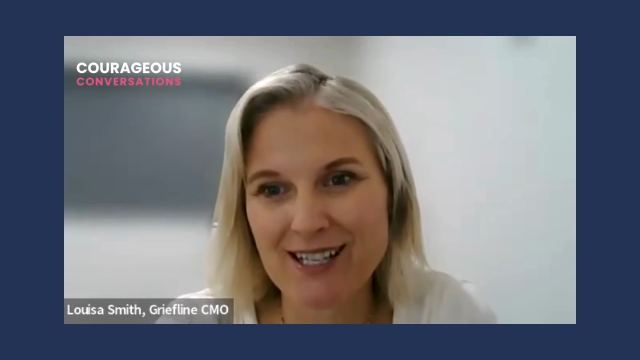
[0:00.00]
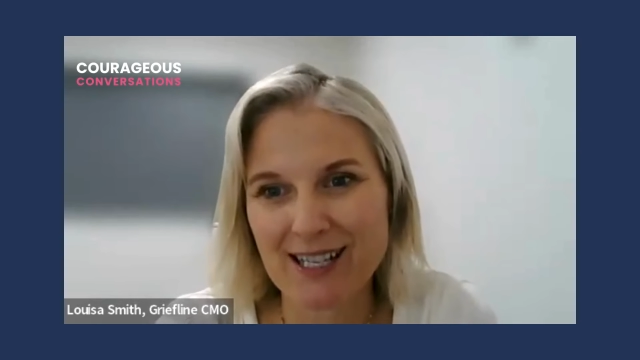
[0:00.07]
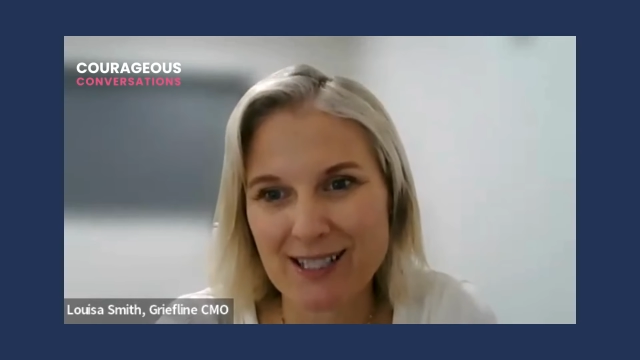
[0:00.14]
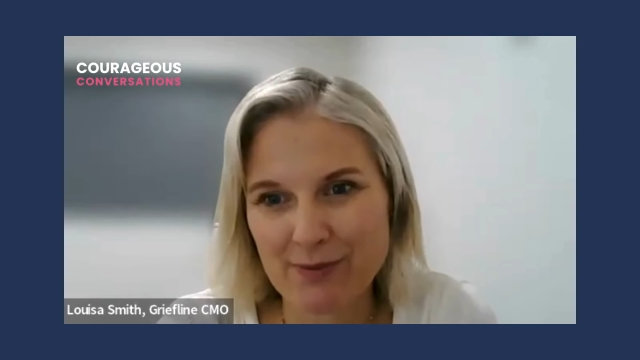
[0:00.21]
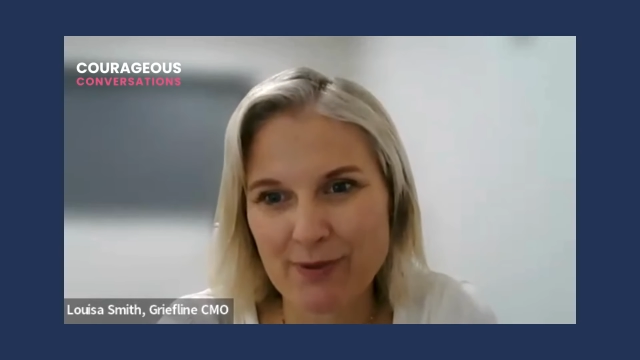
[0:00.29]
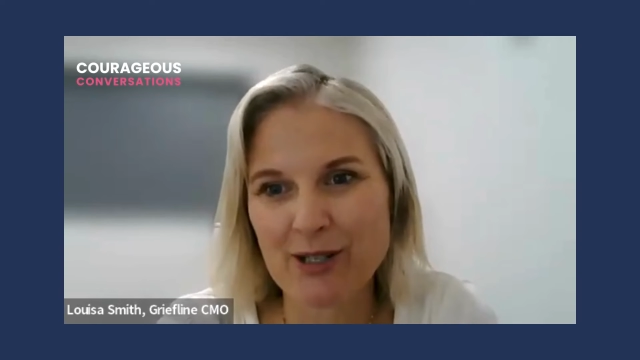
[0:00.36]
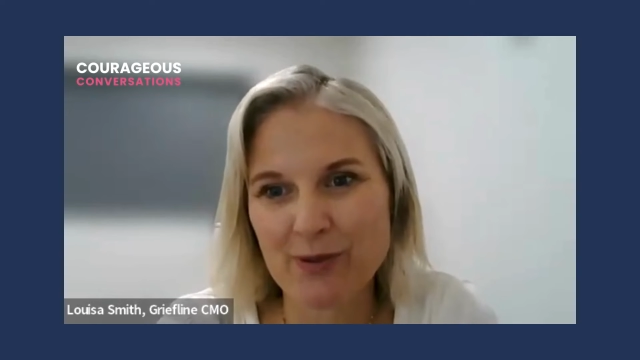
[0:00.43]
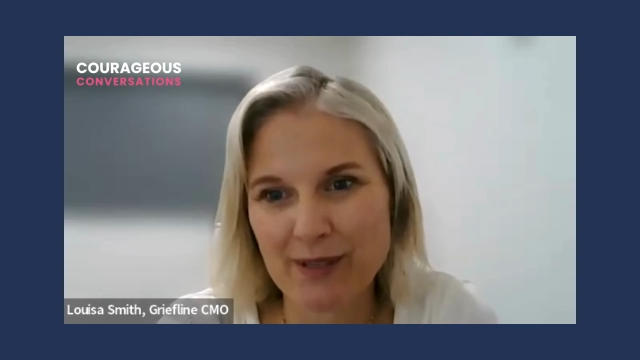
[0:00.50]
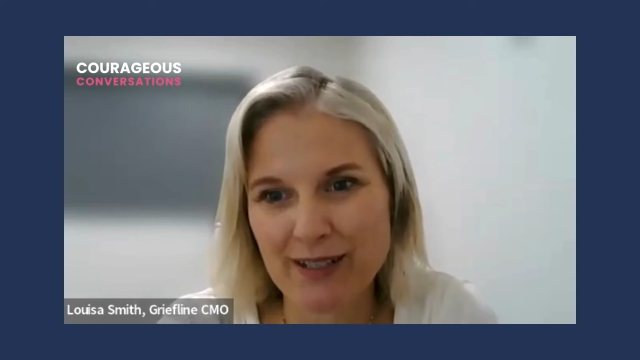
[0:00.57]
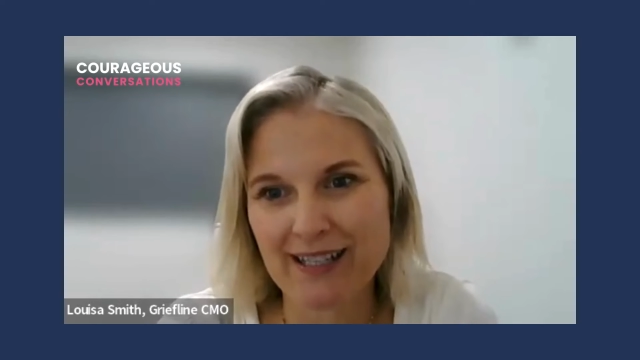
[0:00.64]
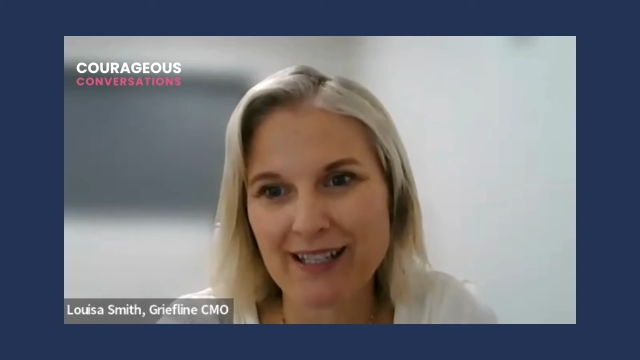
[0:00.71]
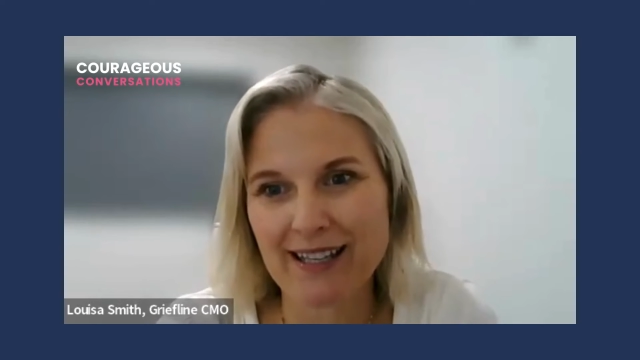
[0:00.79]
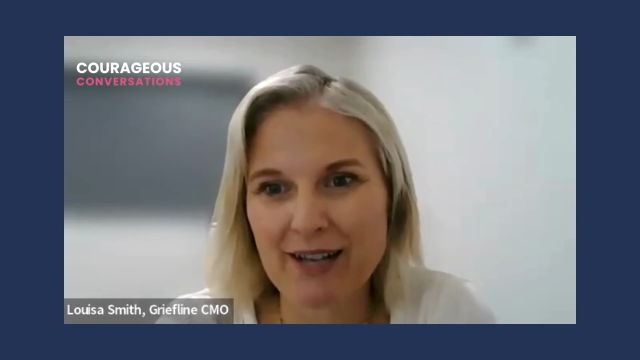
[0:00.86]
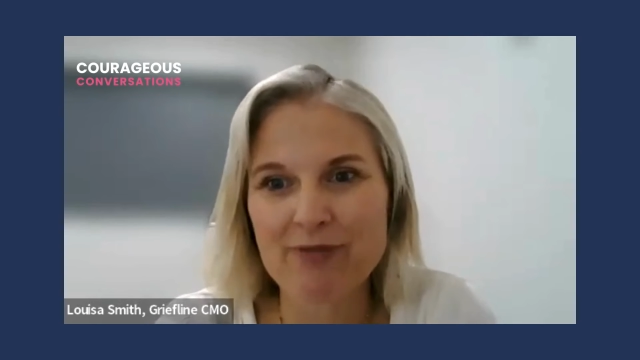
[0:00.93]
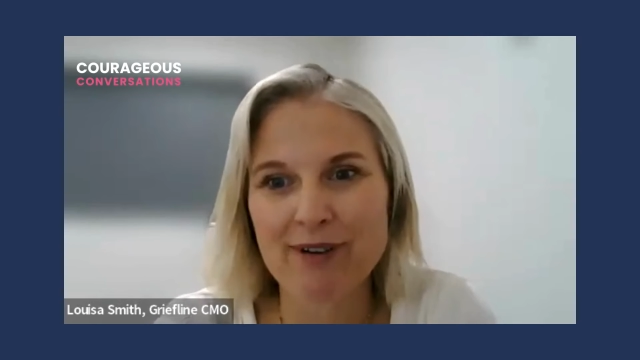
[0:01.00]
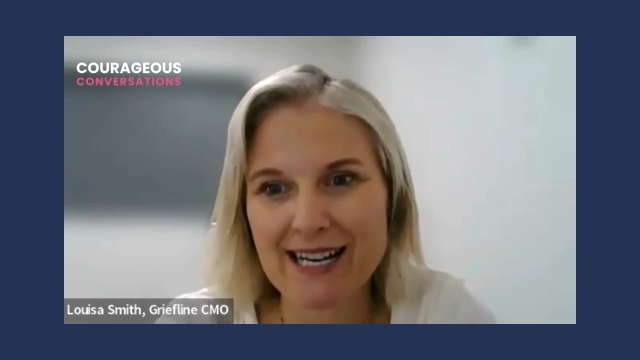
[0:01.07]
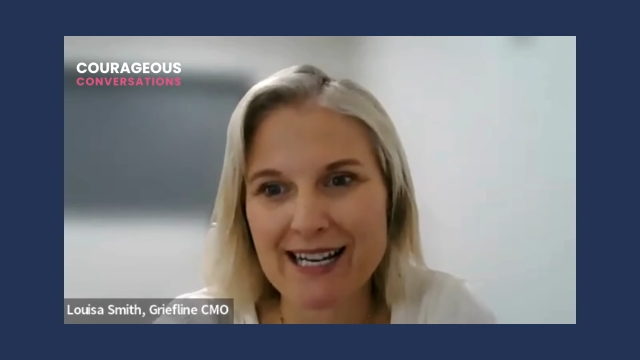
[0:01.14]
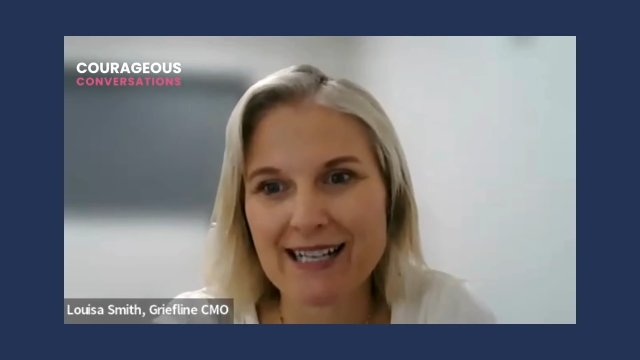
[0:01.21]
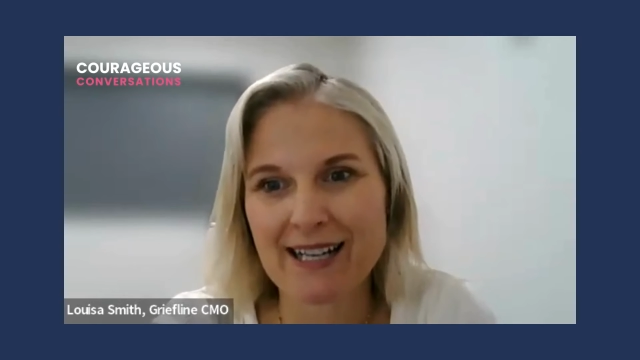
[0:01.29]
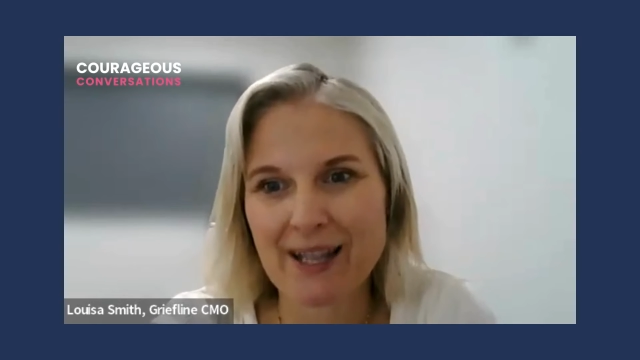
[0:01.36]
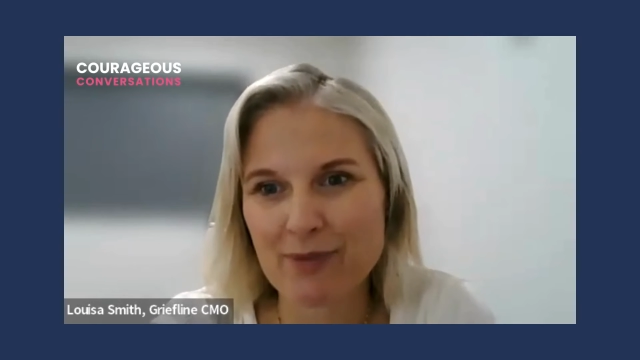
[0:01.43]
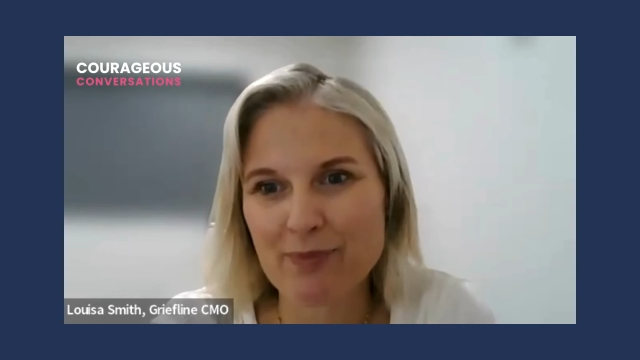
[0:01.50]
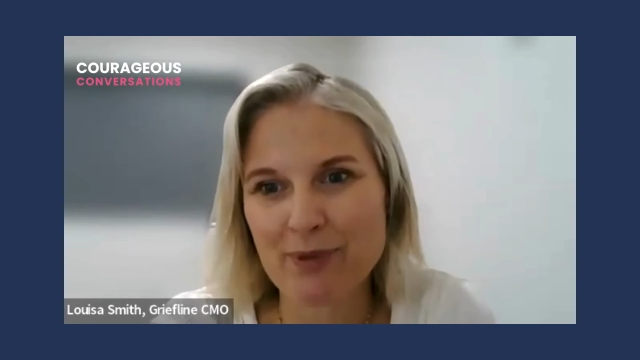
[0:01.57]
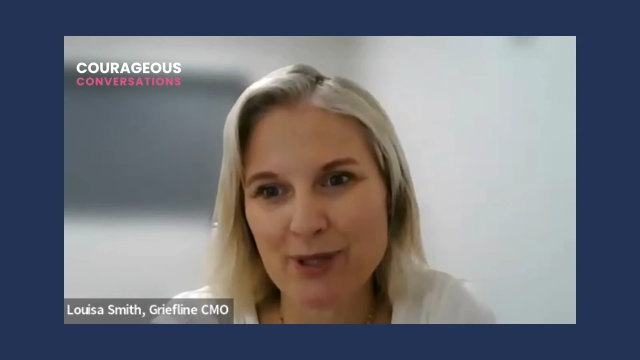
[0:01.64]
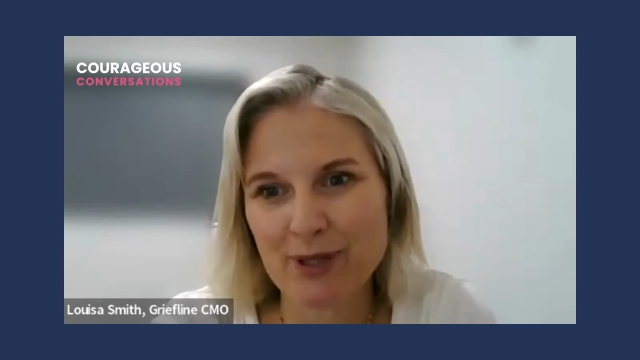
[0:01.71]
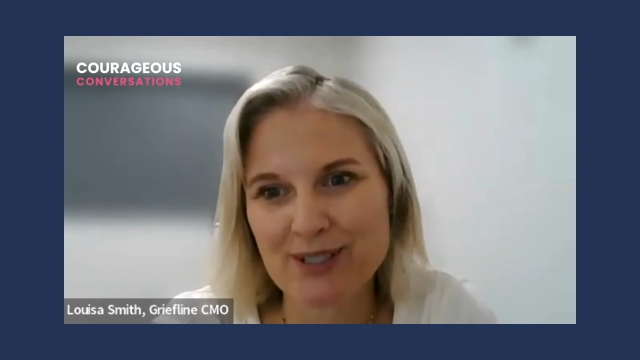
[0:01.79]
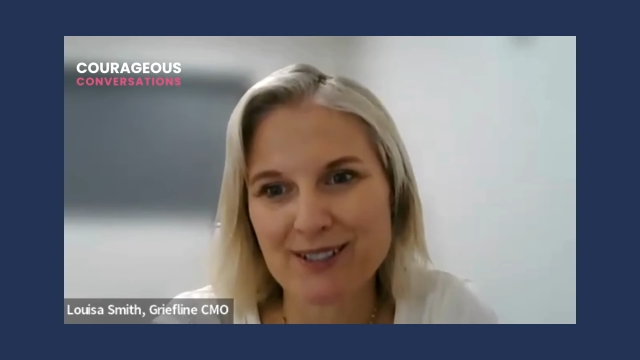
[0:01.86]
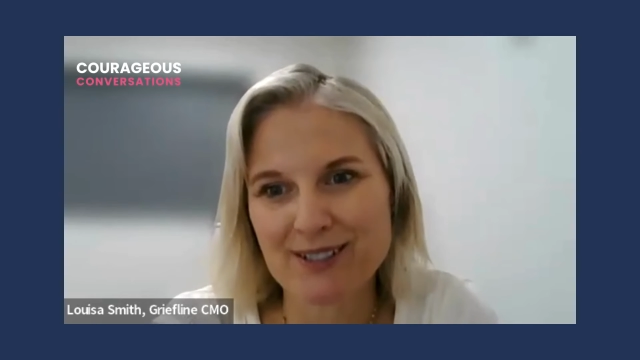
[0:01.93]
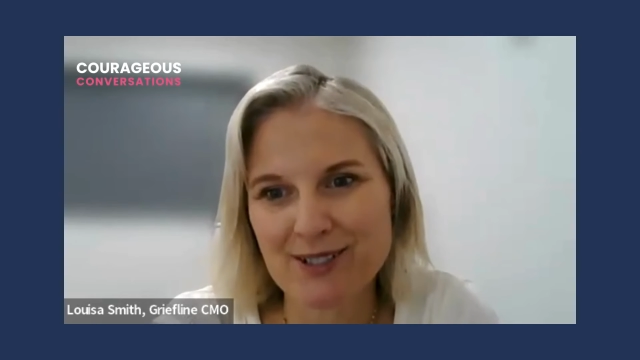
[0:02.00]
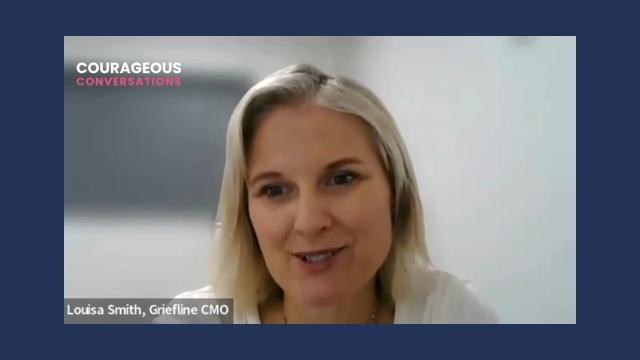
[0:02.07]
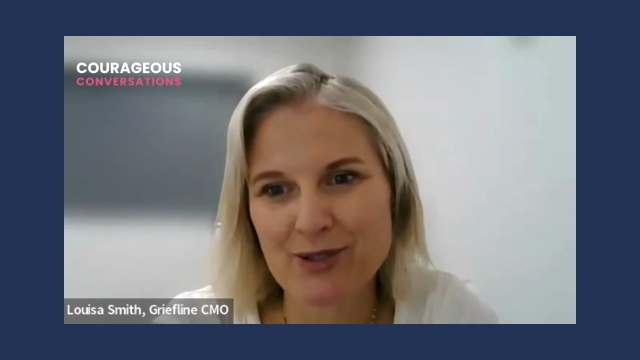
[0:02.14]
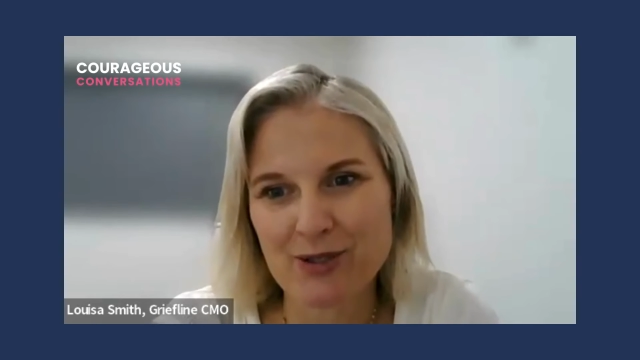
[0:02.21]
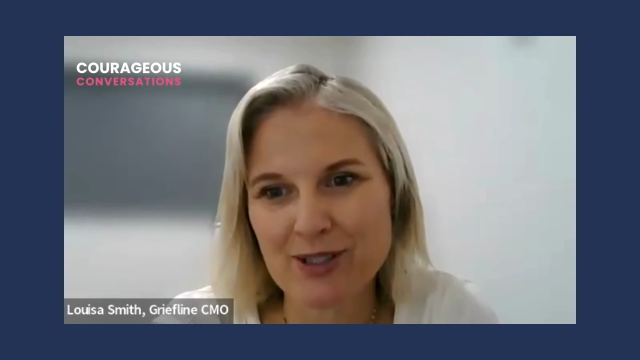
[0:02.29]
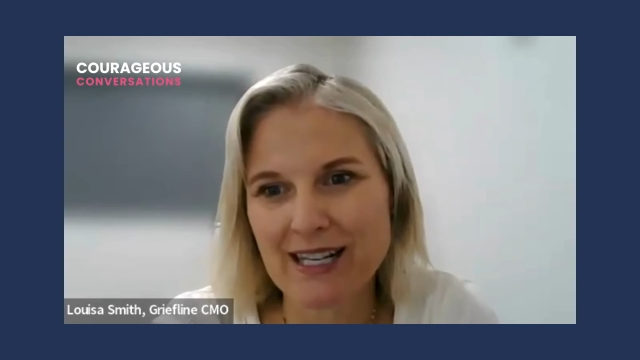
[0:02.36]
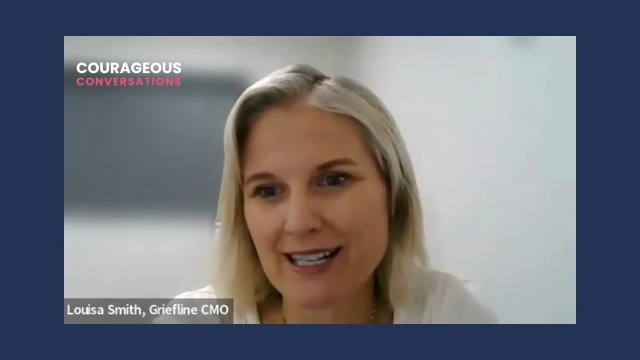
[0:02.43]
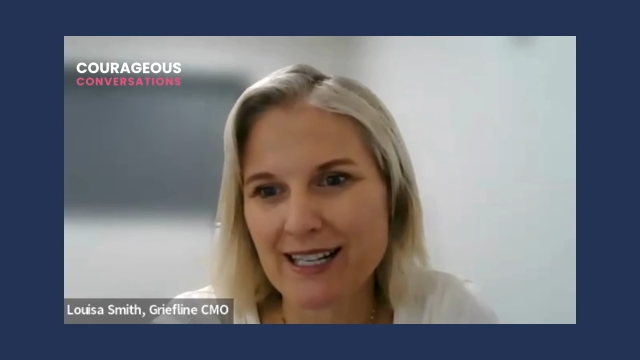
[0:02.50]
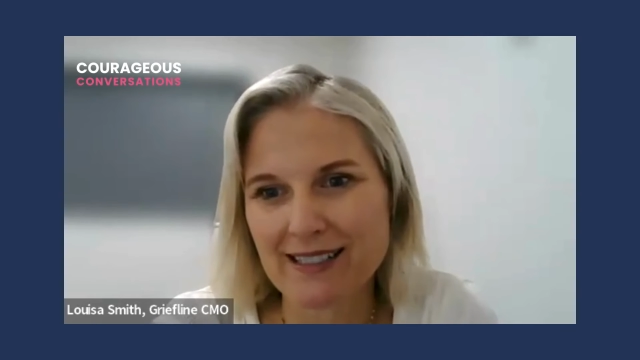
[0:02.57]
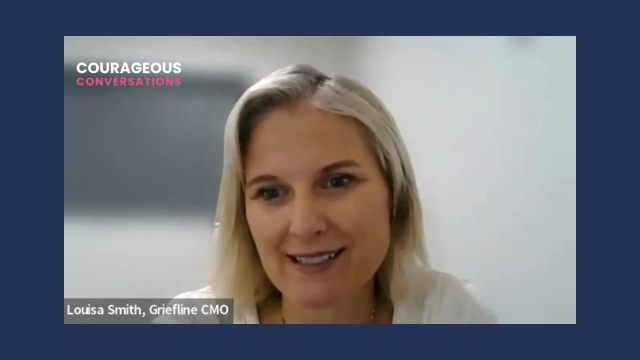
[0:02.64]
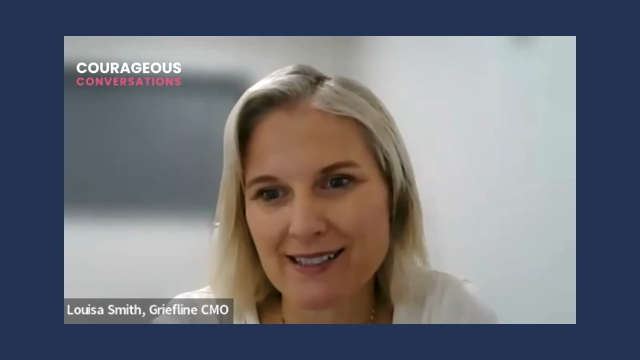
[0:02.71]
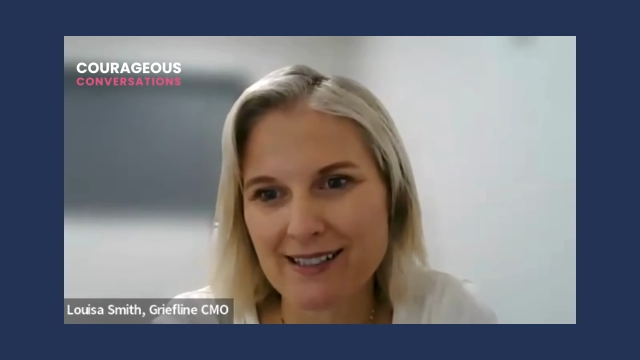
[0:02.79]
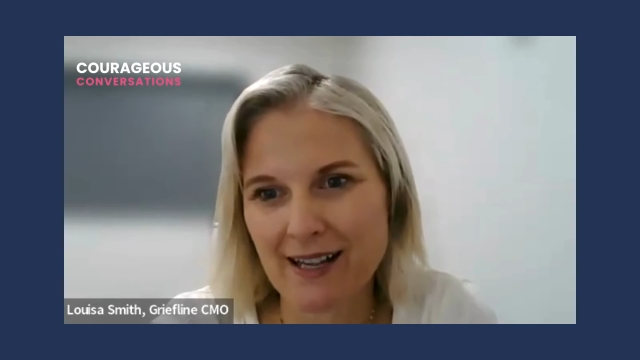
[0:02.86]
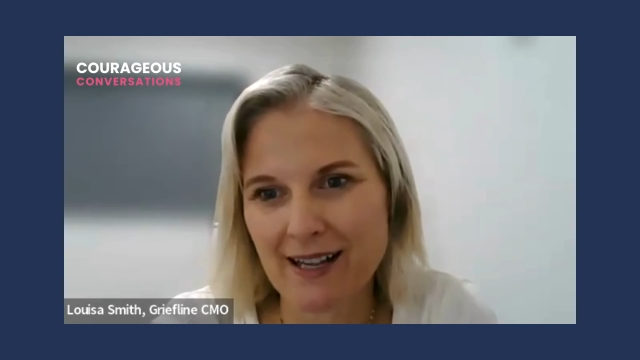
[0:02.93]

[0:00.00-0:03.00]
as well when they read another person's story. It's